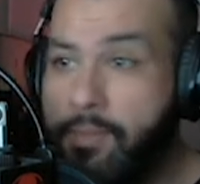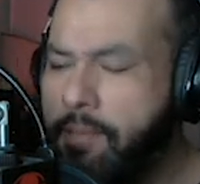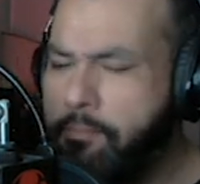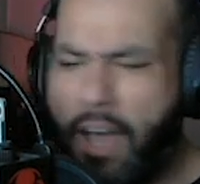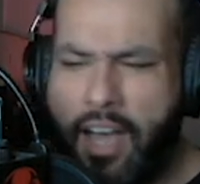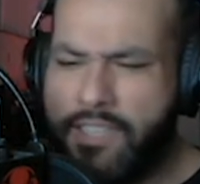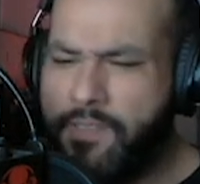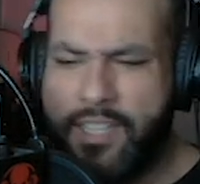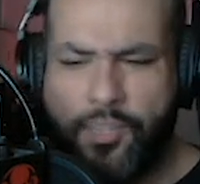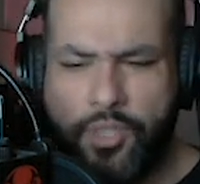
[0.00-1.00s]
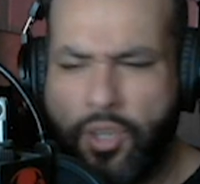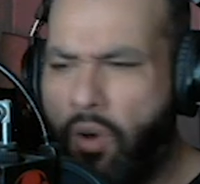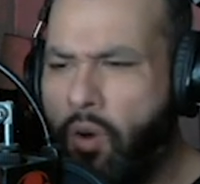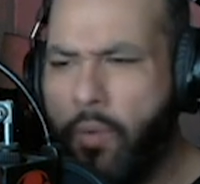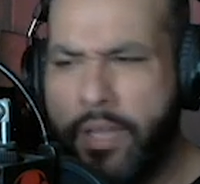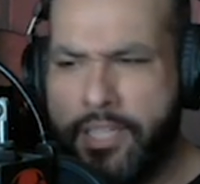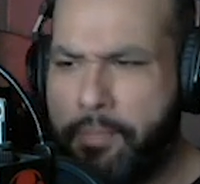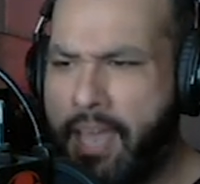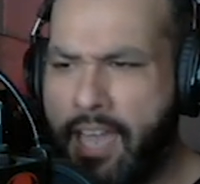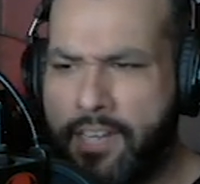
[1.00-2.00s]
The Ozzfest was always
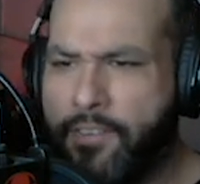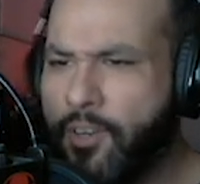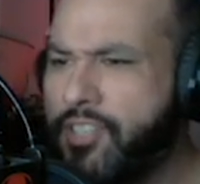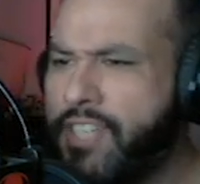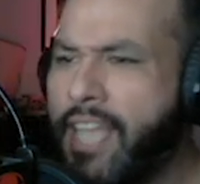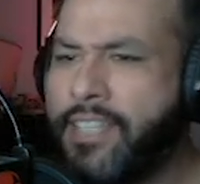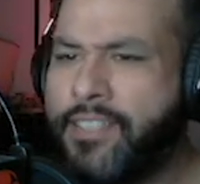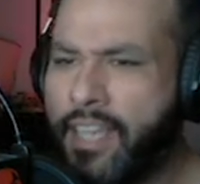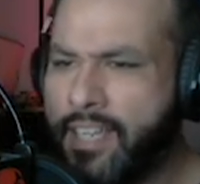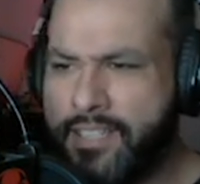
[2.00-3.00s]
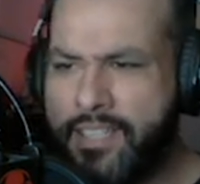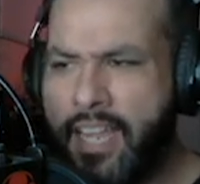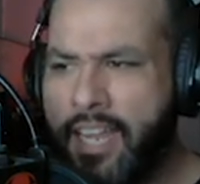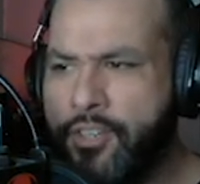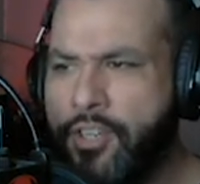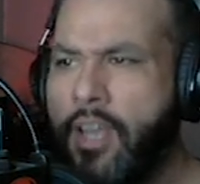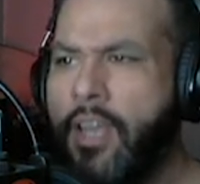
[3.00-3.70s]
packed, first and second stage